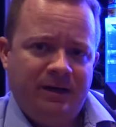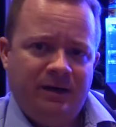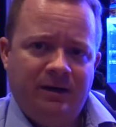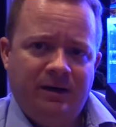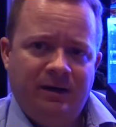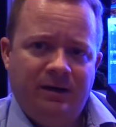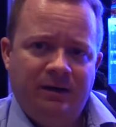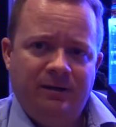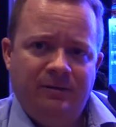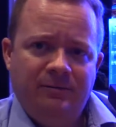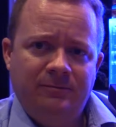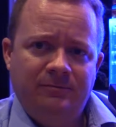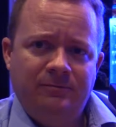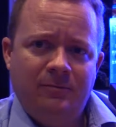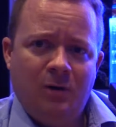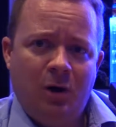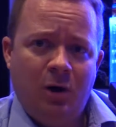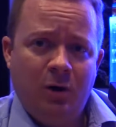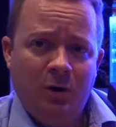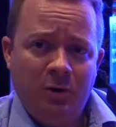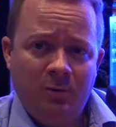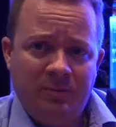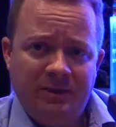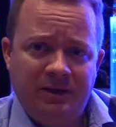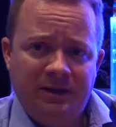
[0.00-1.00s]
I'm
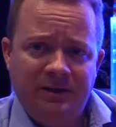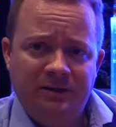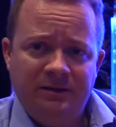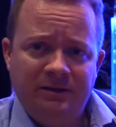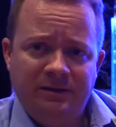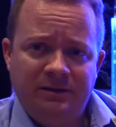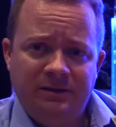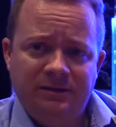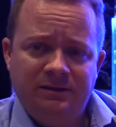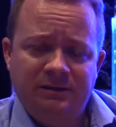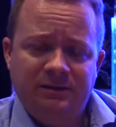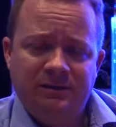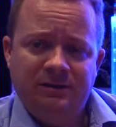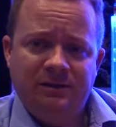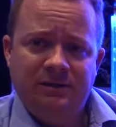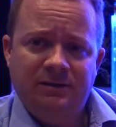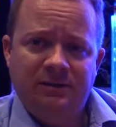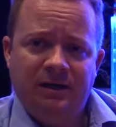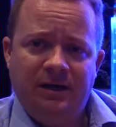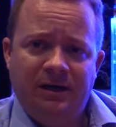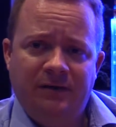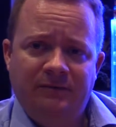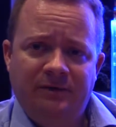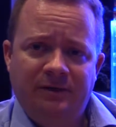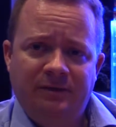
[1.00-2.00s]
hoping that this is going to
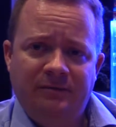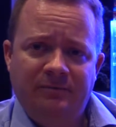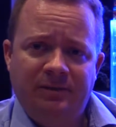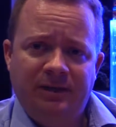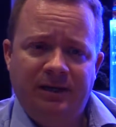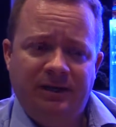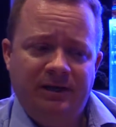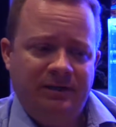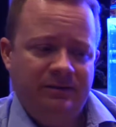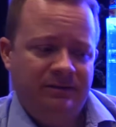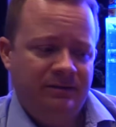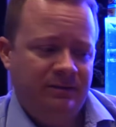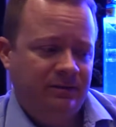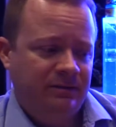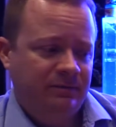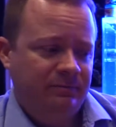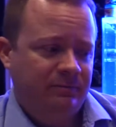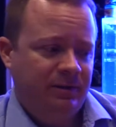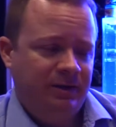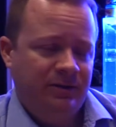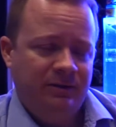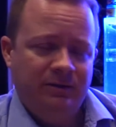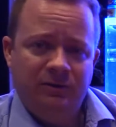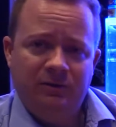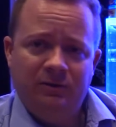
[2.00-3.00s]
have an impact on
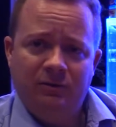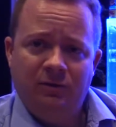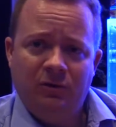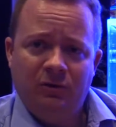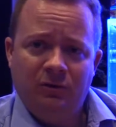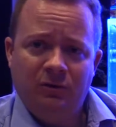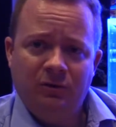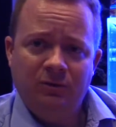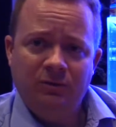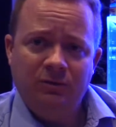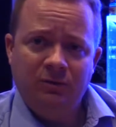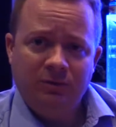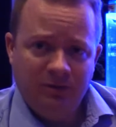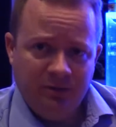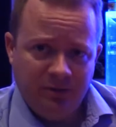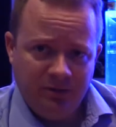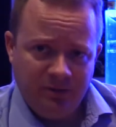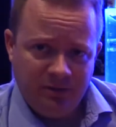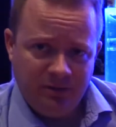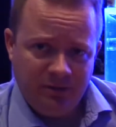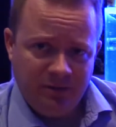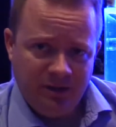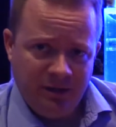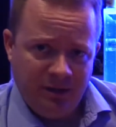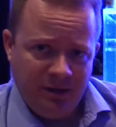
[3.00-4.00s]
better coral
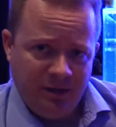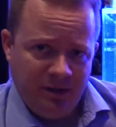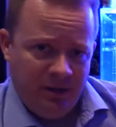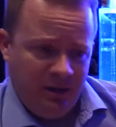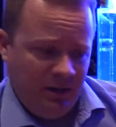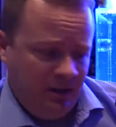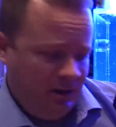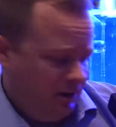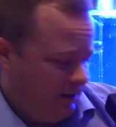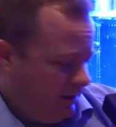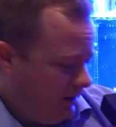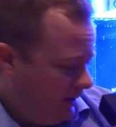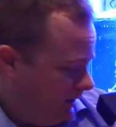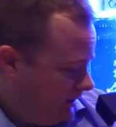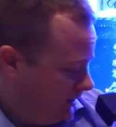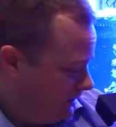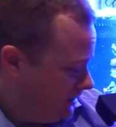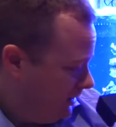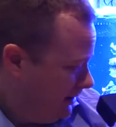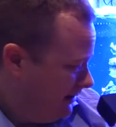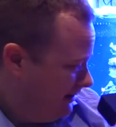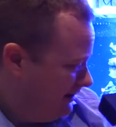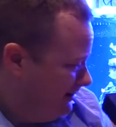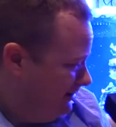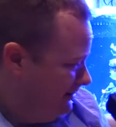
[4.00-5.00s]
growth and
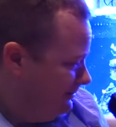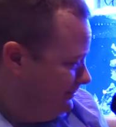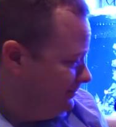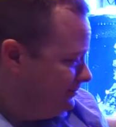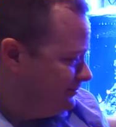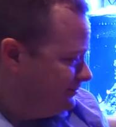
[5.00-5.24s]
color